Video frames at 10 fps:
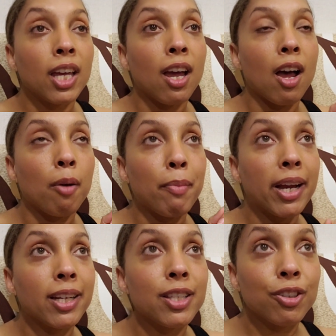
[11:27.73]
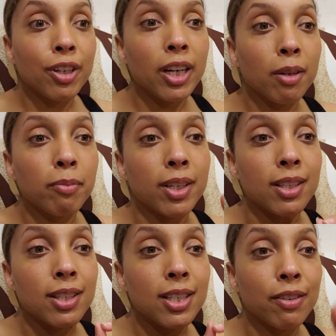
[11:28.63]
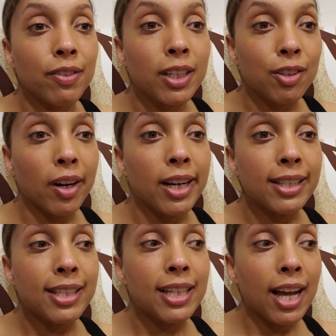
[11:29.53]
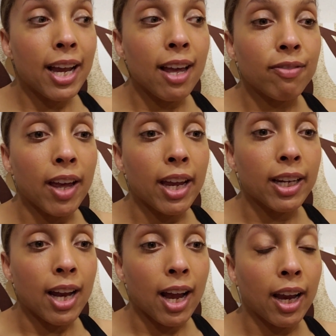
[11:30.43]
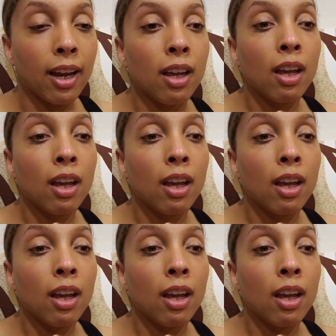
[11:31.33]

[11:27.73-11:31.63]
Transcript: My Instagram is Tiffany Grace, Tiffani